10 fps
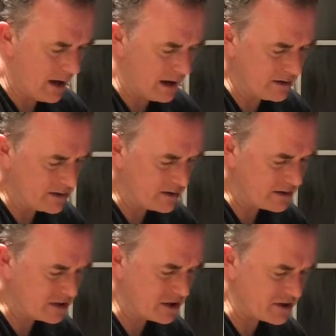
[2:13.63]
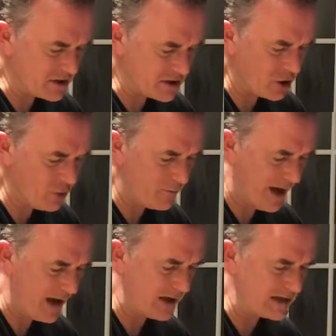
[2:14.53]
and just scoop the
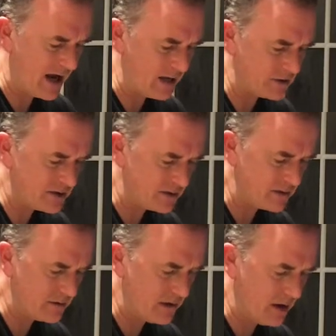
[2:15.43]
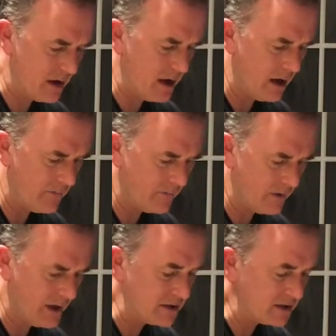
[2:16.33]
haggis out
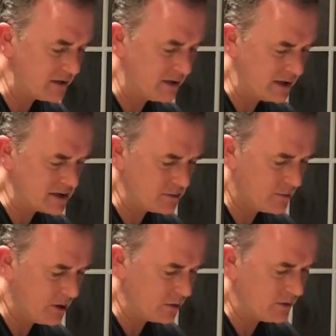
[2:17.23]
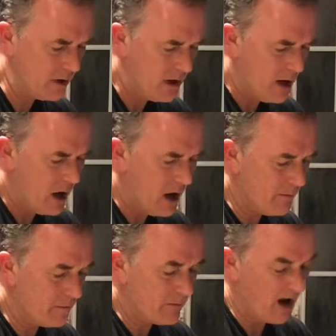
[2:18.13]
into a bowl.
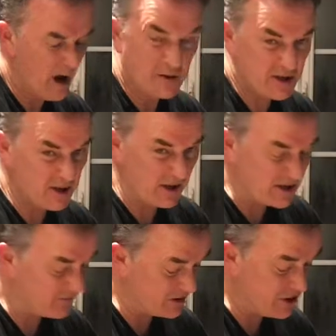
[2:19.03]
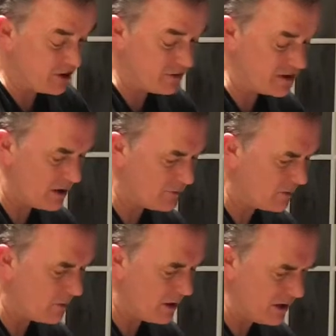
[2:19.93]
I'm just doing this for 2, so I
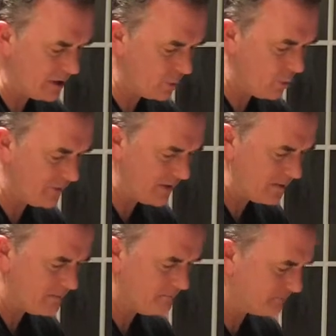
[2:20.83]
probably won't need all of it.